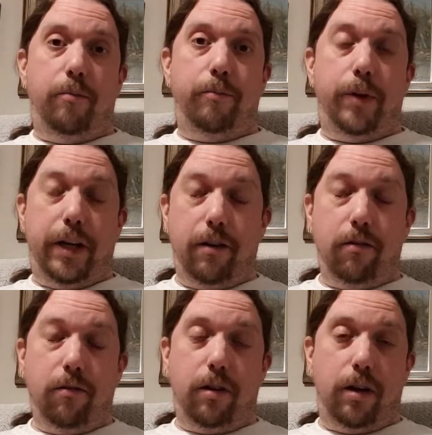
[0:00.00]
But
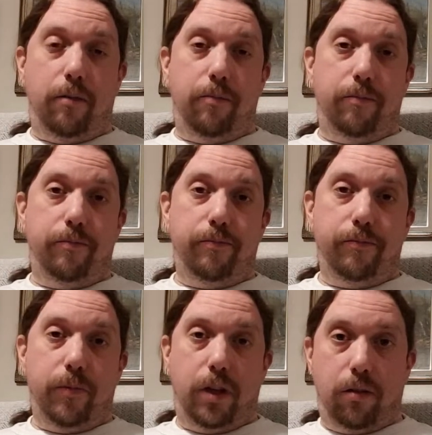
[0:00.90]
now I'm,
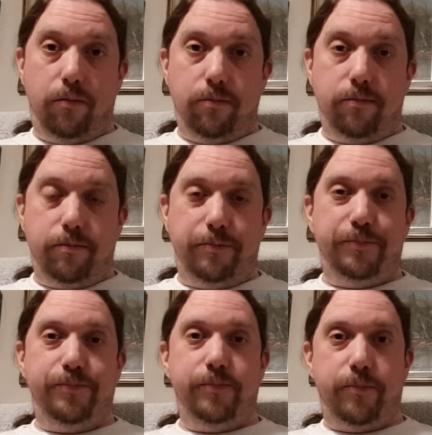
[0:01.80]

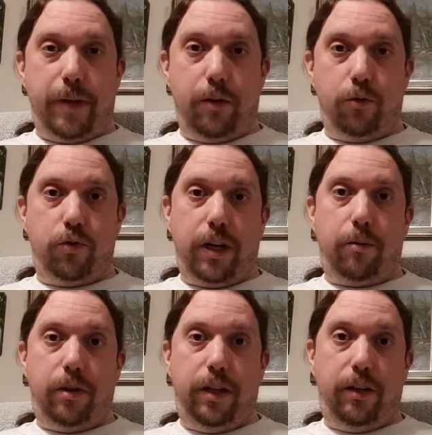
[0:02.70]
back on track
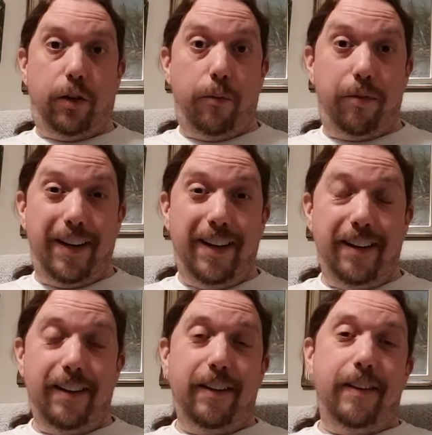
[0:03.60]
with things, hopefully.
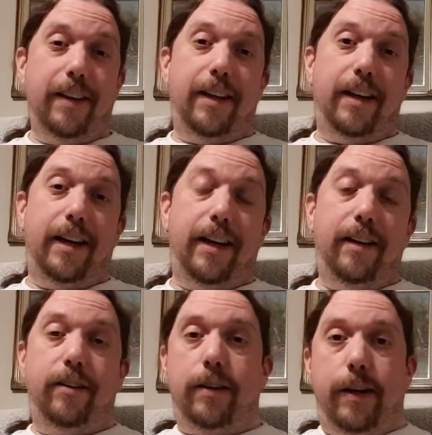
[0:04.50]

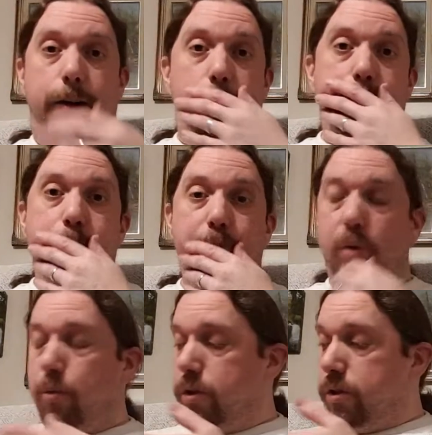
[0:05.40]
And so
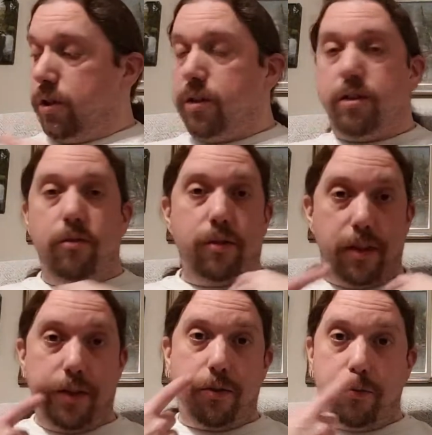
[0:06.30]

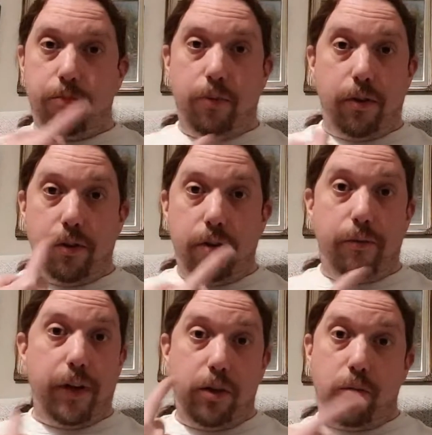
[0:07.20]
that's what the
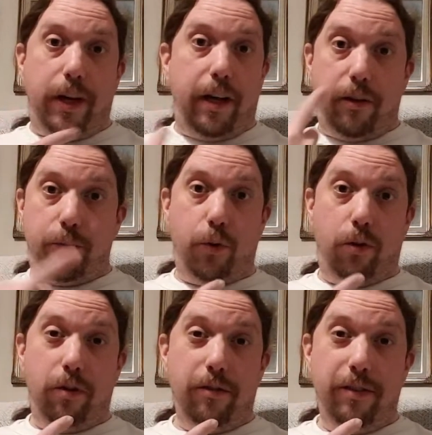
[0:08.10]
facial hair is
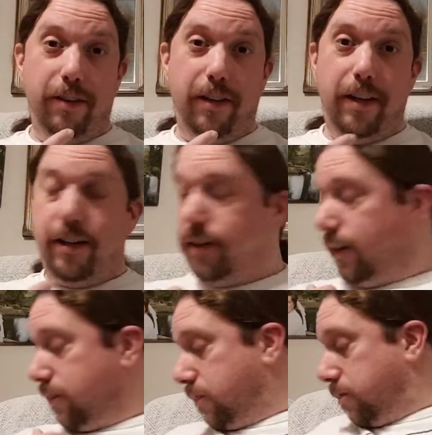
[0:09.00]
for.
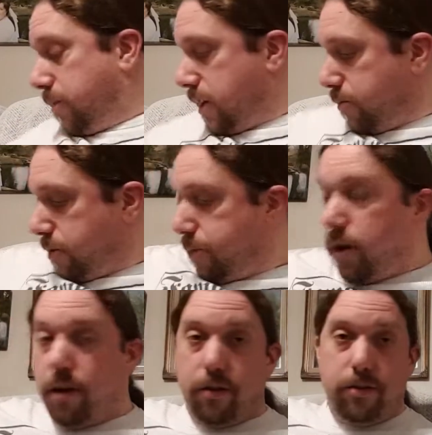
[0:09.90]
It's to match my
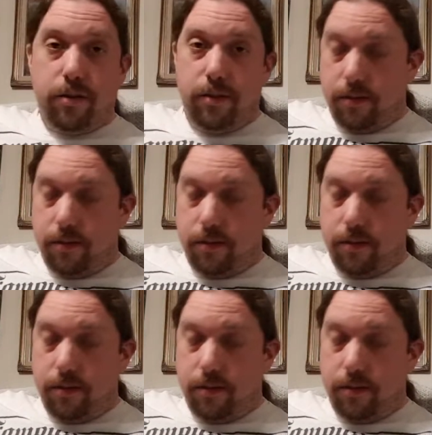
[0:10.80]
pass.